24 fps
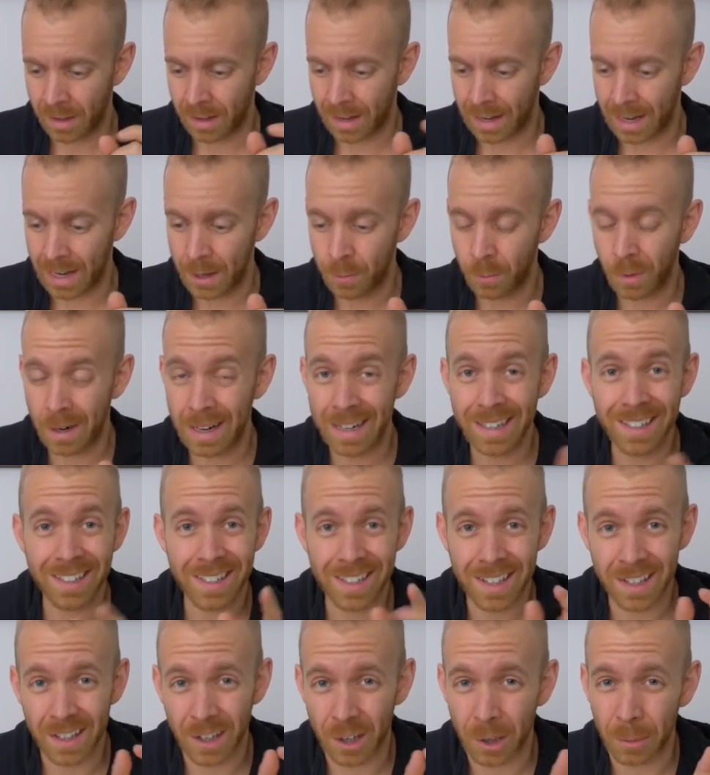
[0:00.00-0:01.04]

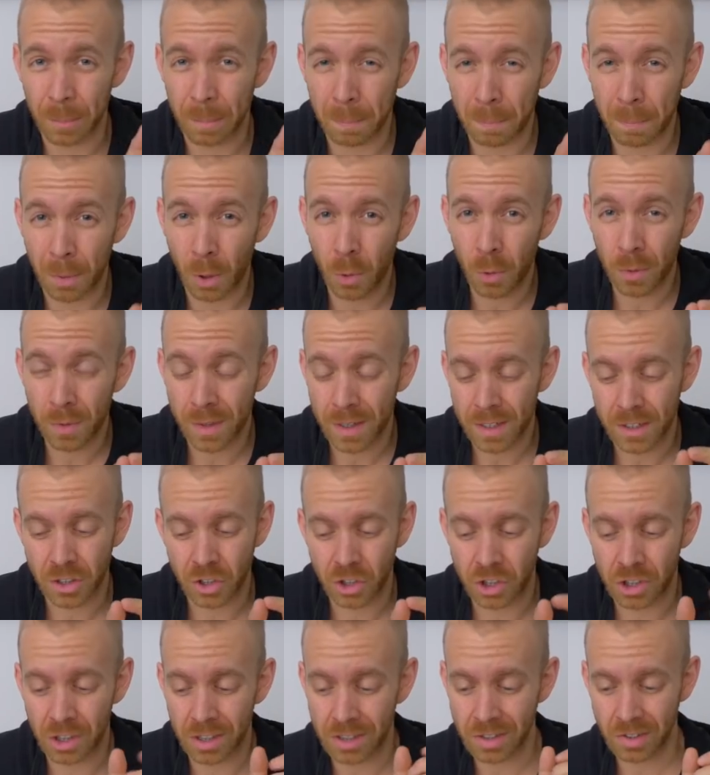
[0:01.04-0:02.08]
Height-wise, they are both
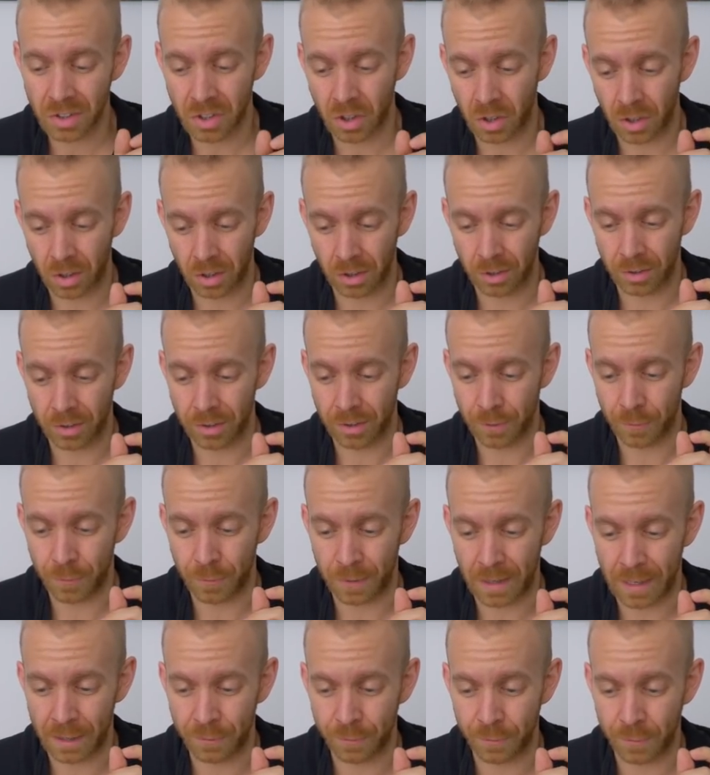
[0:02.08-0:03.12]
just taller than
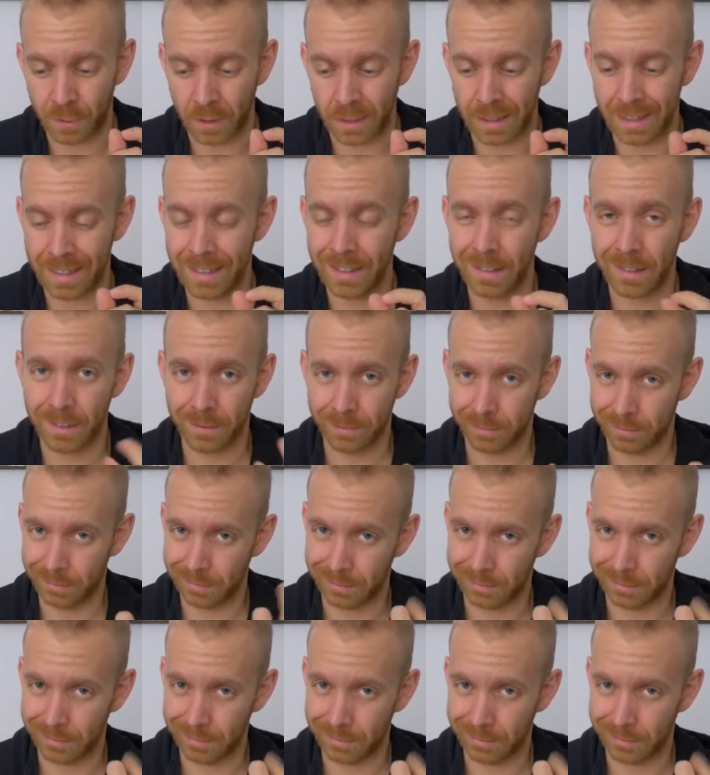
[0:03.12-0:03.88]
5'8".